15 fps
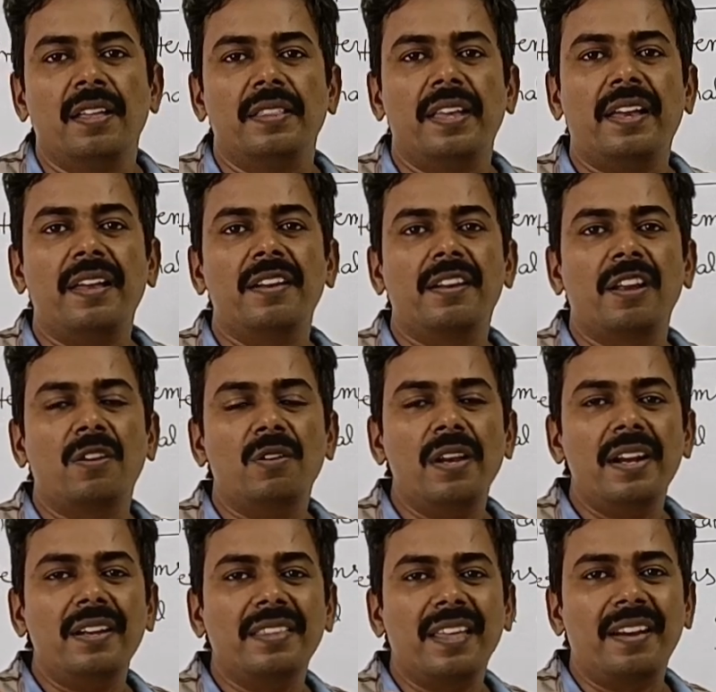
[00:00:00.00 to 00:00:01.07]
They can
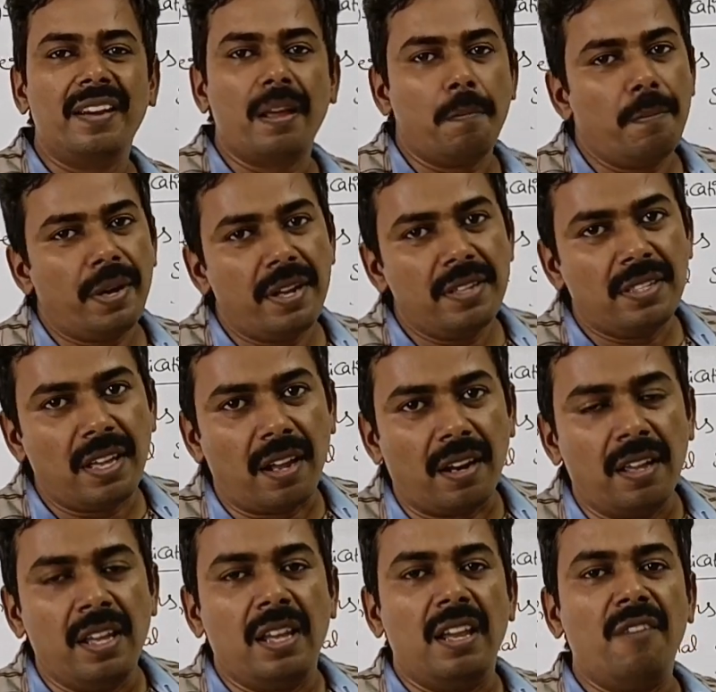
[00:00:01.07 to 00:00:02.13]
regulate their temperature.
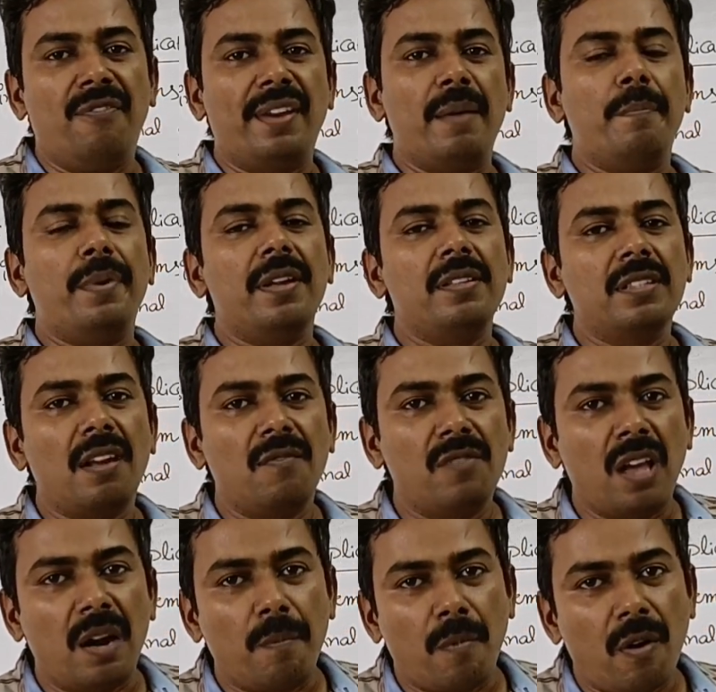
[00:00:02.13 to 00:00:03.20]
If temperature of
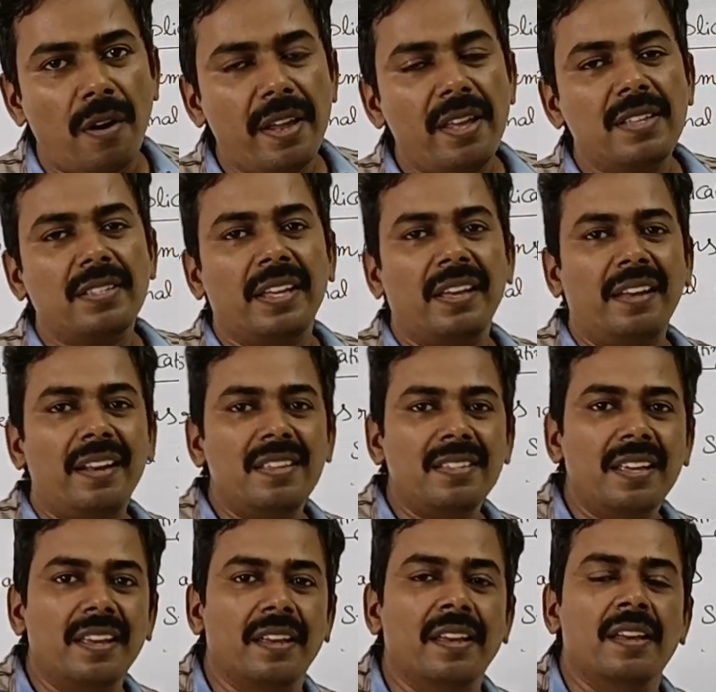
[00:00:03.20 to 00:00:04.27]
that body is
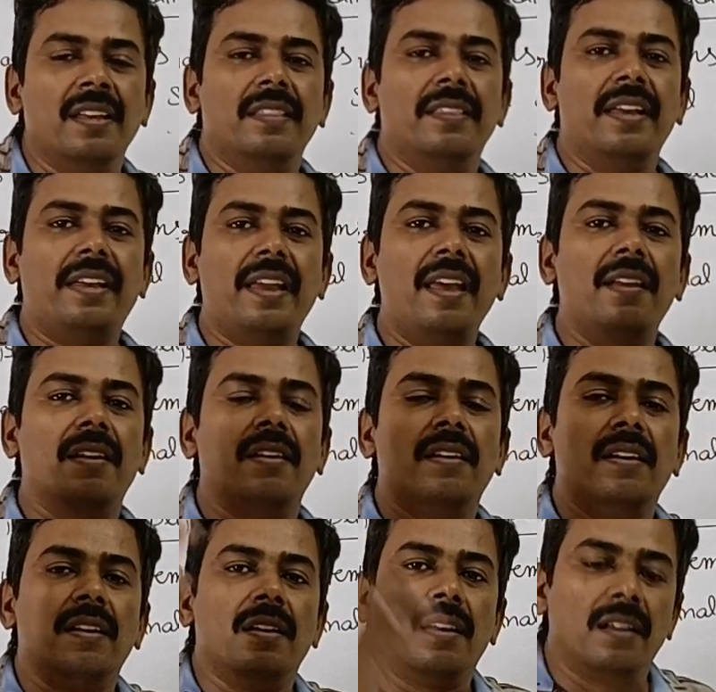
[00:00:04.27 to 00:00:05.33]
increasing, they can
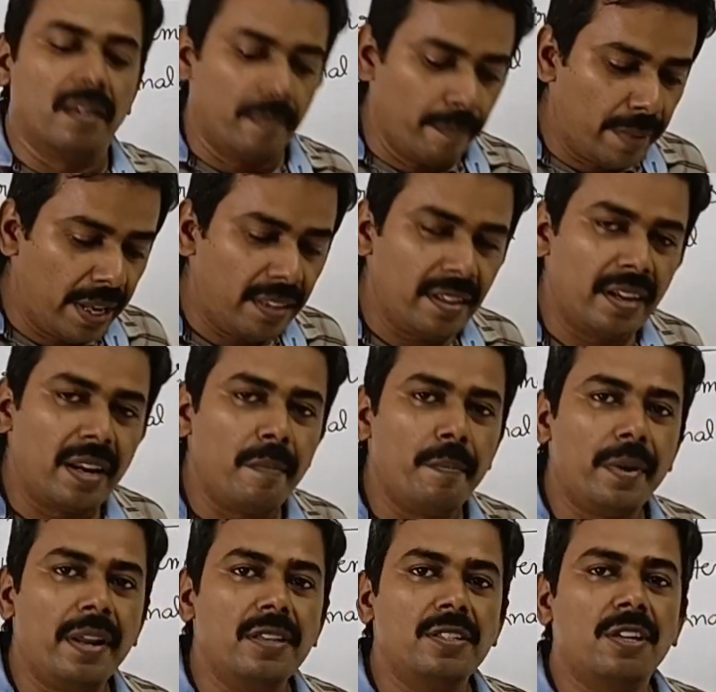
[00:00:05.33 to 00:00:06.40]
bring the
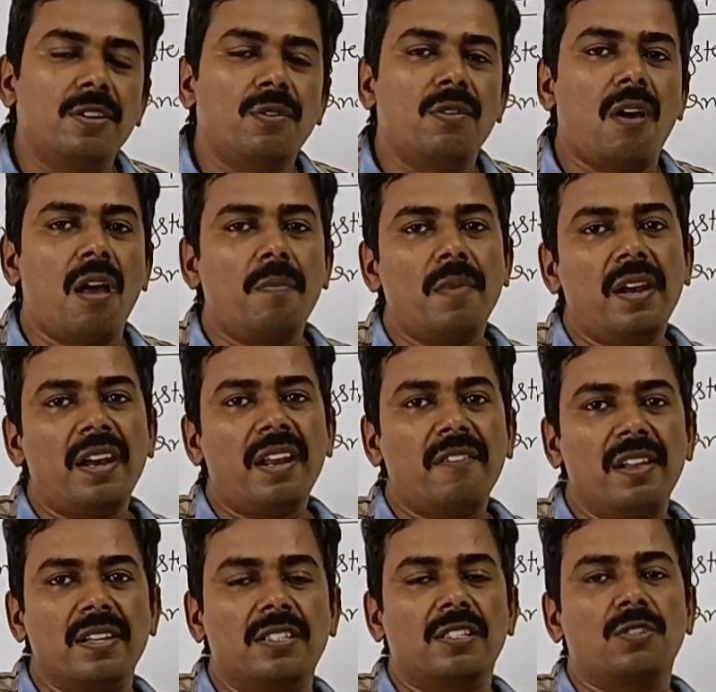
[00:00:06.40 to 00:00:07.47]
temperature to normal
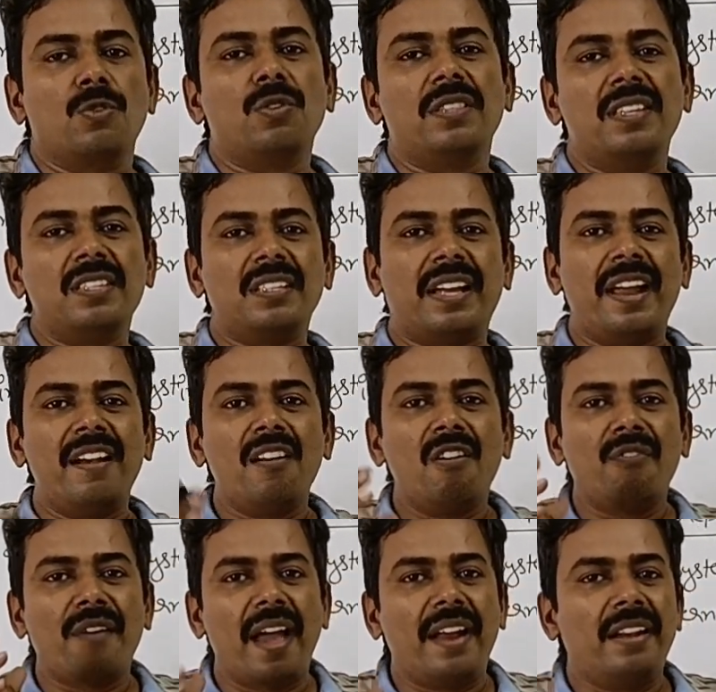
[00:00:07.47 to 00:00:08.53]
levels. So this kind of
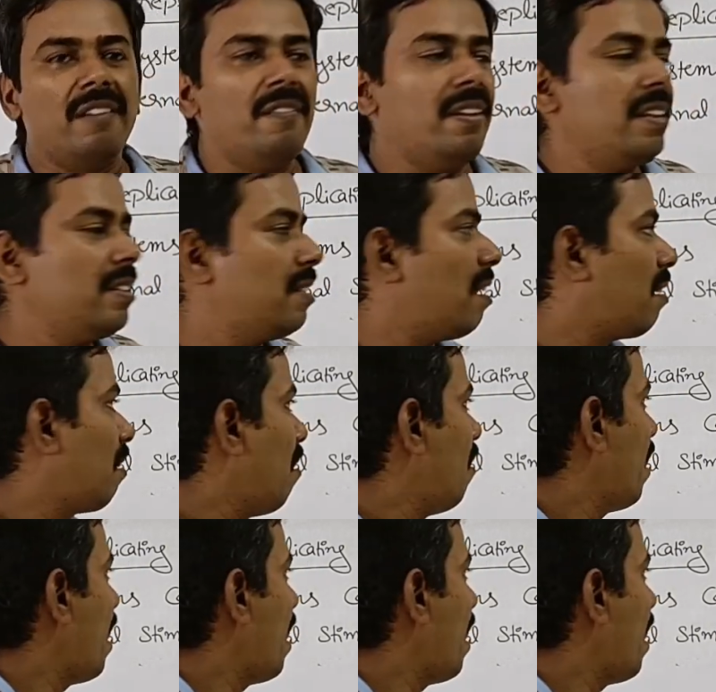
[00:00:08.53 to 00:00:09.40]
activities are called